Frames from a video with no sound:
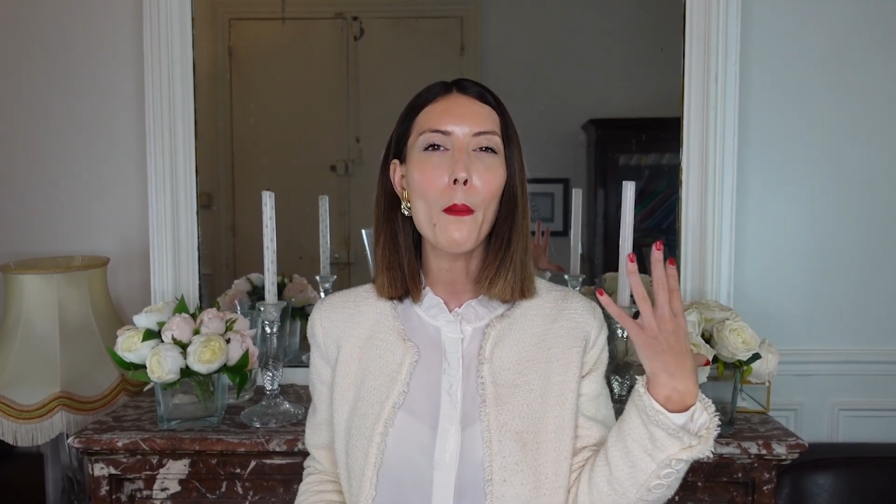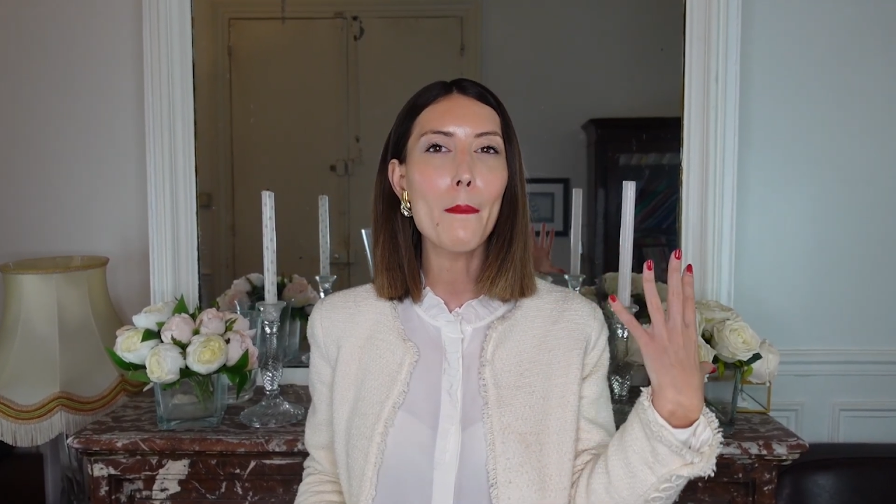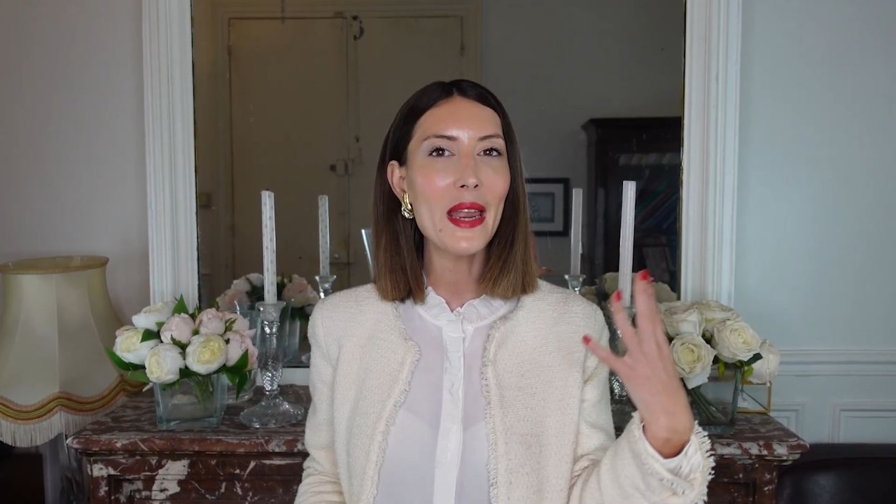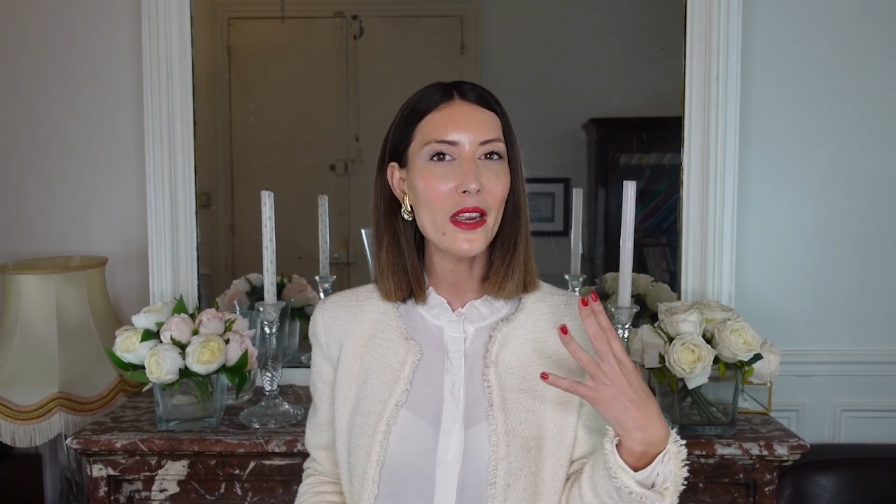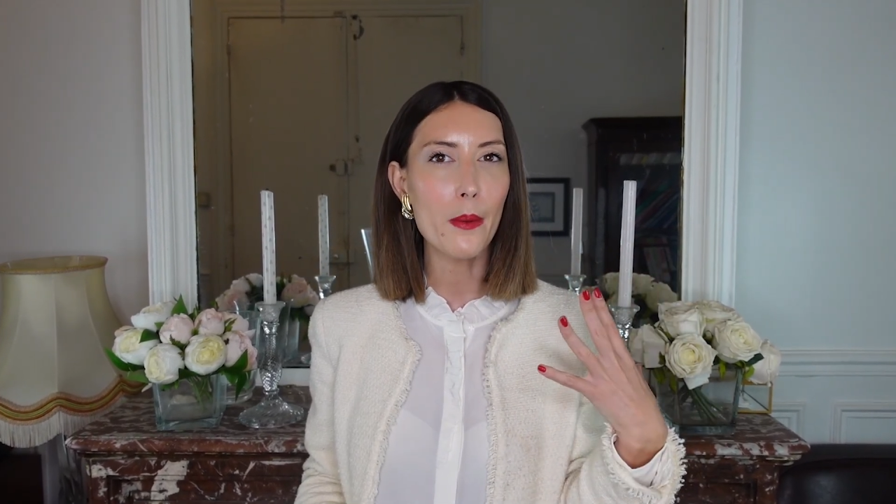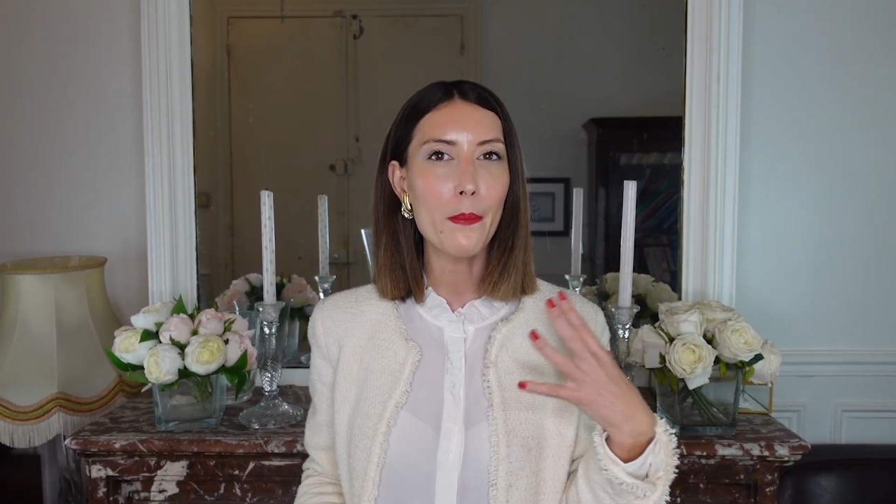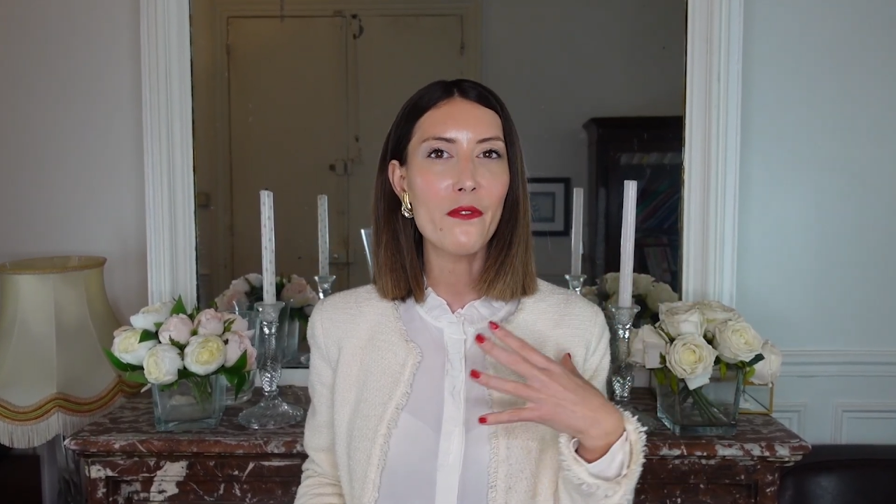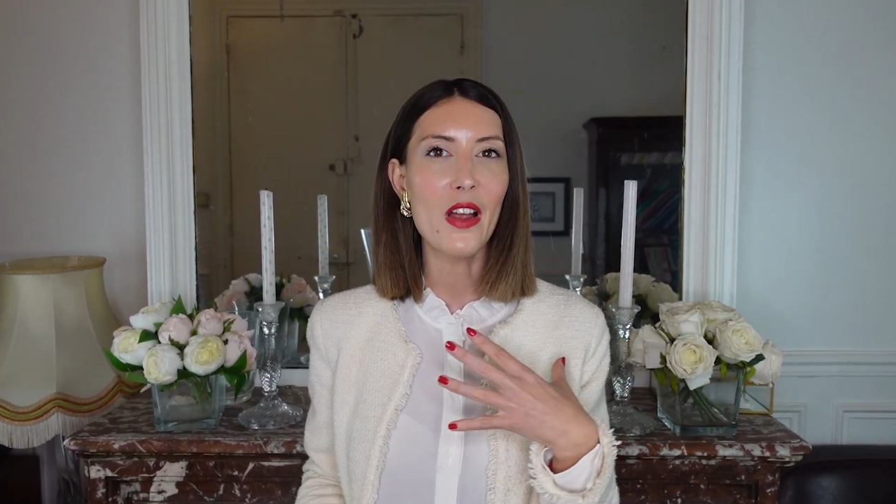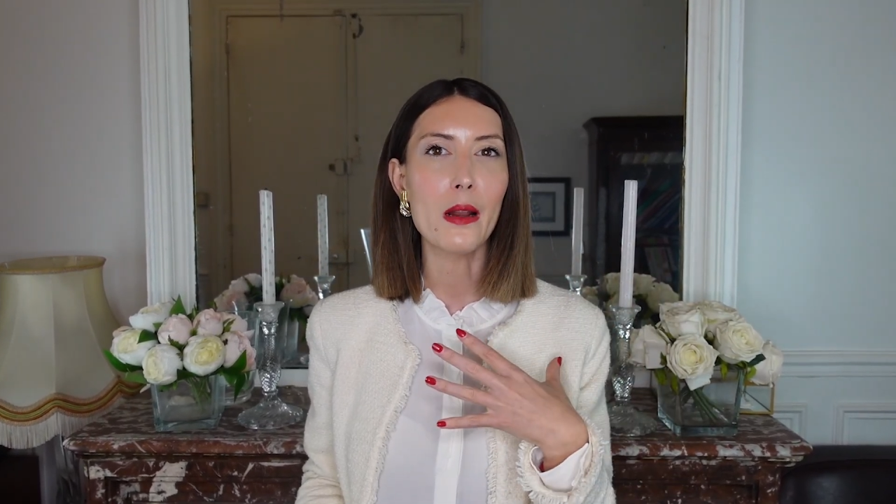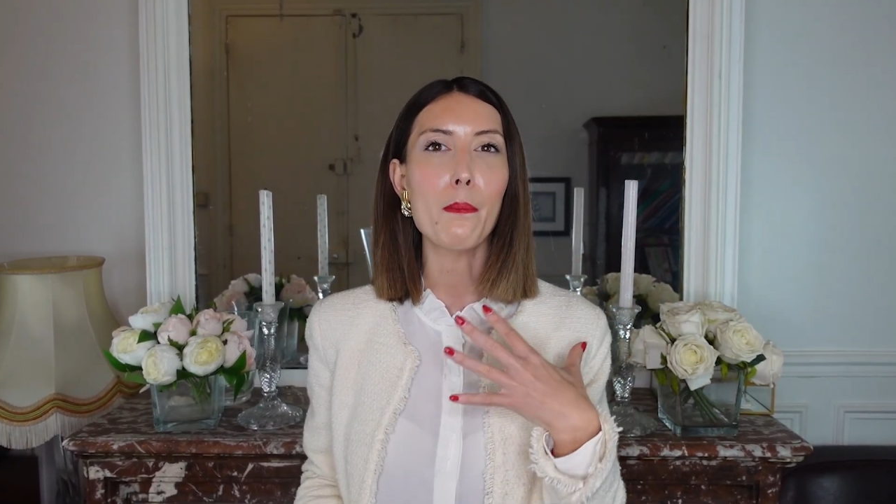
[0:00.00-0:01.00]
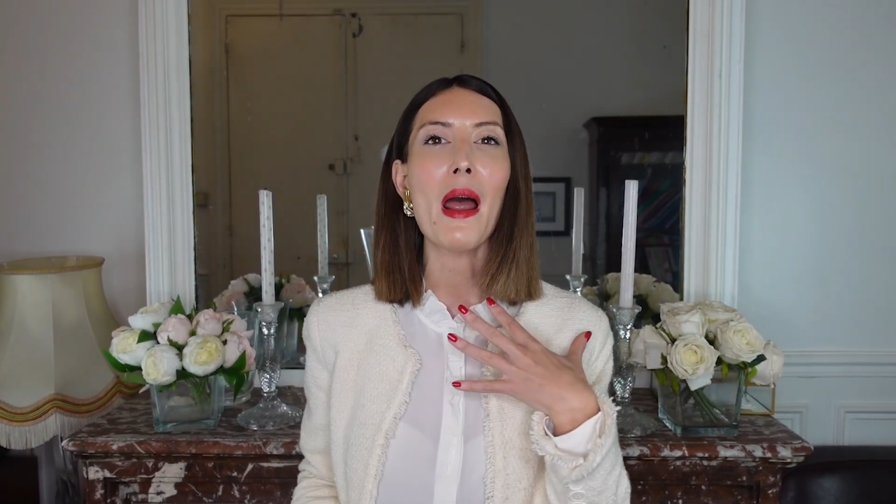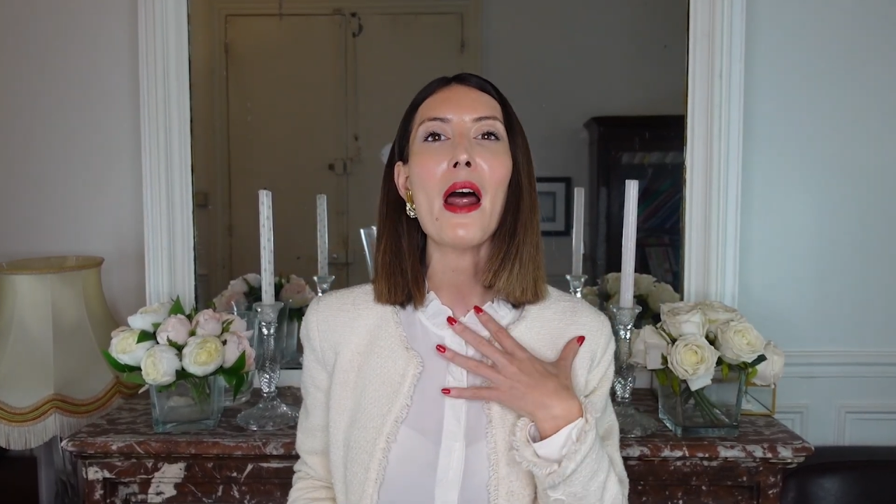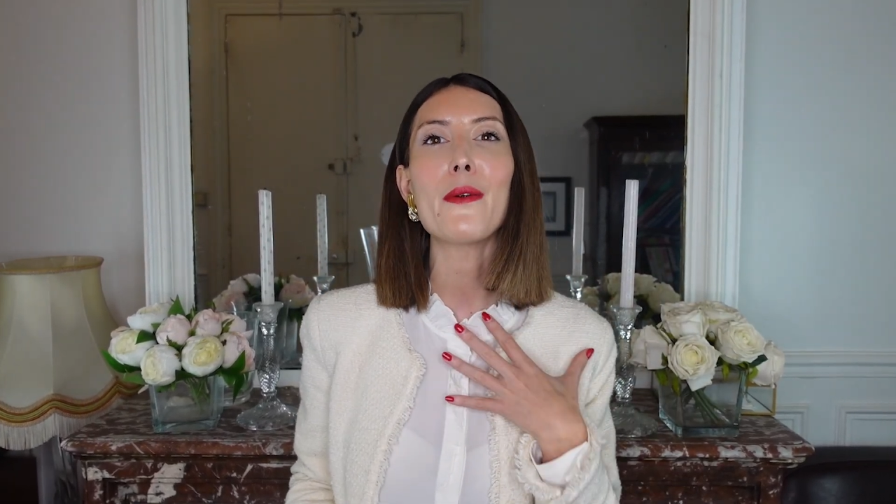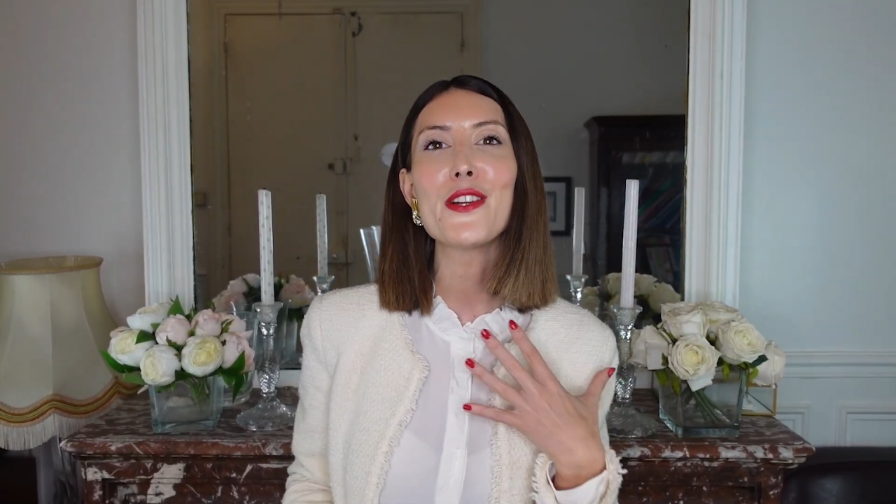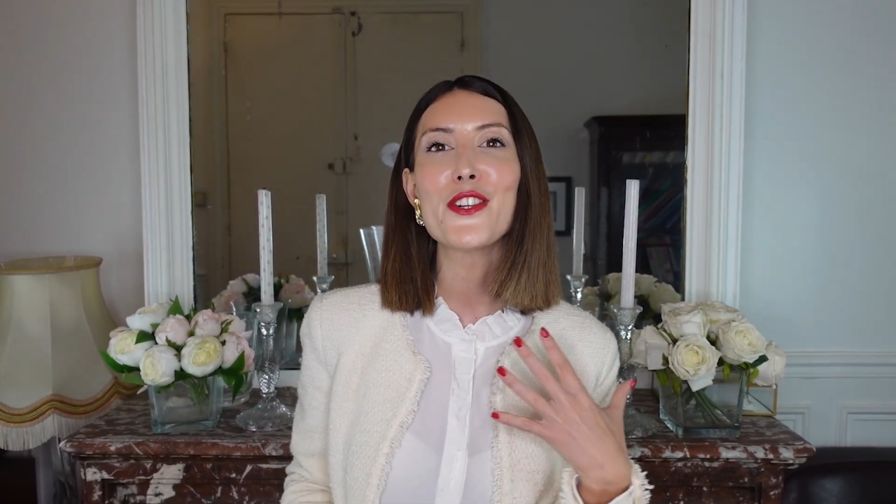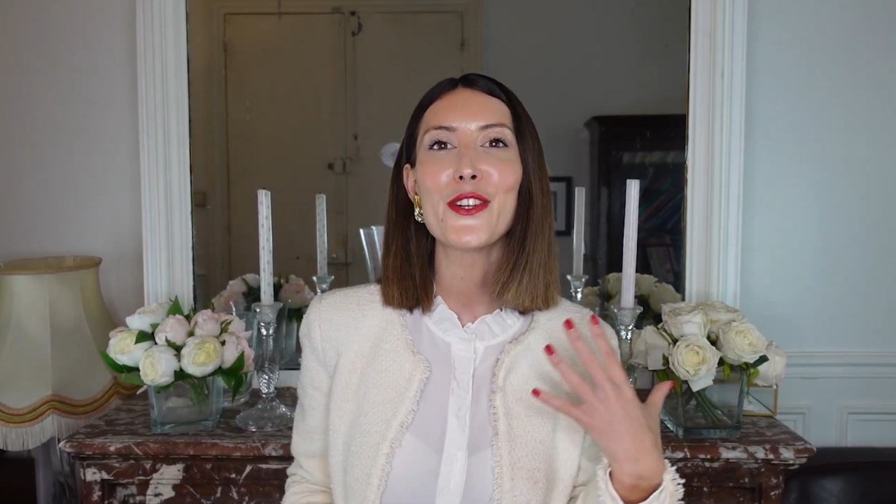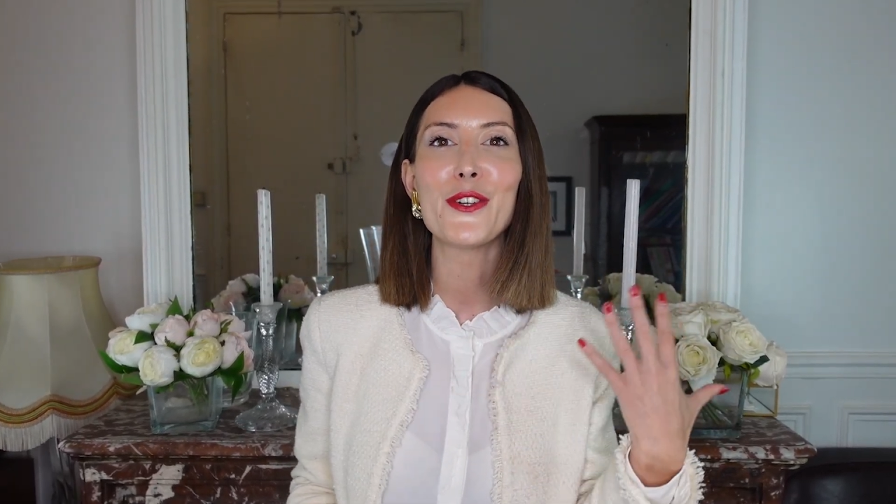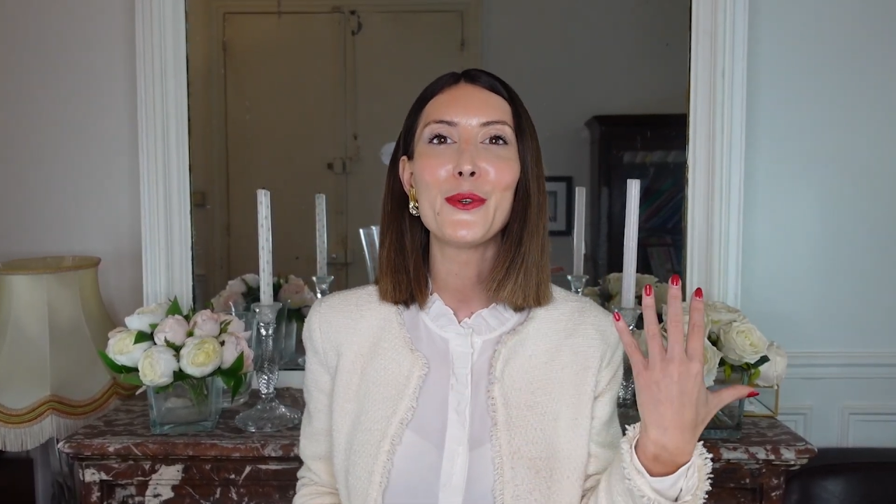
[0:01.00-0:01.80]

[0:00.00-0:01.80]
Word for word: makeup than Parisian